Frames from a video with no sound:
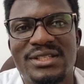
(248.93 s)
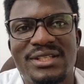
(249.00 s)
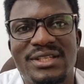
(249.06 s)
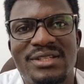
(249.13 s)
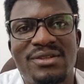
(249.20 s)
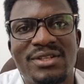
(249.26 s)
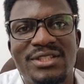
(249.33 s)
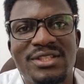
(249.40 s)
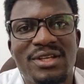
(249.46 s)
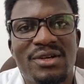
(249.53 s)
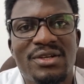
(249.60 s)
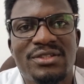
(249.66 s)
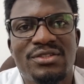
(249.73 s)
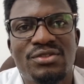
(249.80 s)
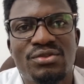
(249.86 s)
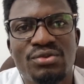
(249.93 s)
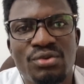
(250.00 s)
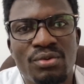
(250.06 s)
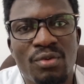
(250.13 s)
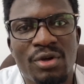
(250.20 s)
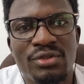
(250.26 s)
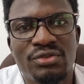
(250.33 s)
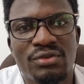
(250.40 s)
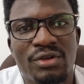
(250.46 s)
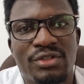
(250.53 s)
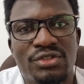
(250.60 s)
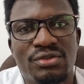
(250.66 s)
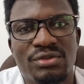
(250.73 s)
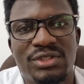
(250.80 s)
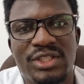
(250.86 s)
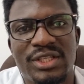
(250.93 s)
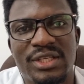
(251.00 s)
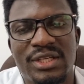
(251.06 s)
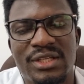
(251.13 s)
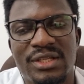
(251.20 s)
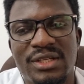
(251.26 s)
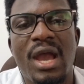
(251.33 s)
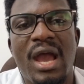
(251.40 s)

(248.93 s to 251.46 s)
It doesn't hurt to know what drugs you're taking.